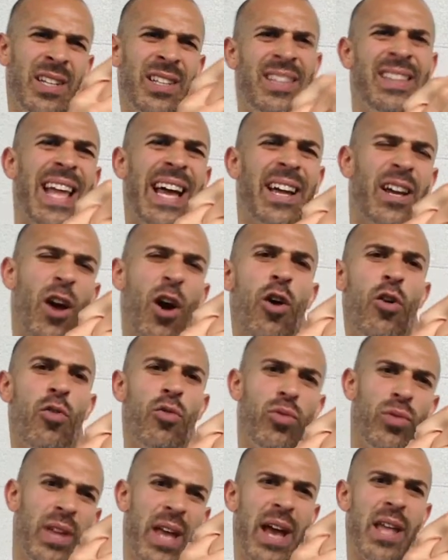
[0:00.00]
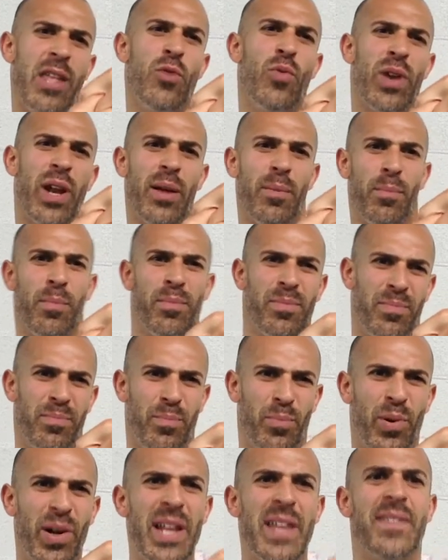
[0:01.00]
Let go, okay? You wanna
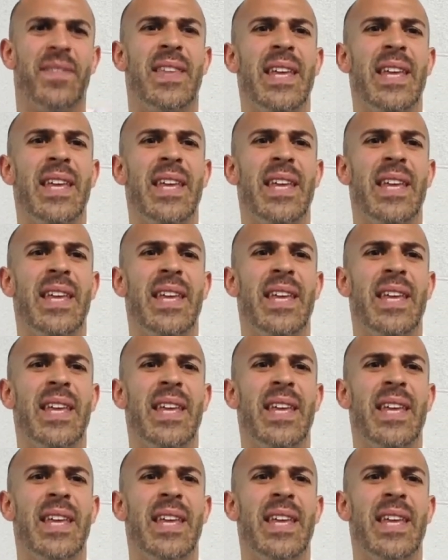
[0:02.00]
breathe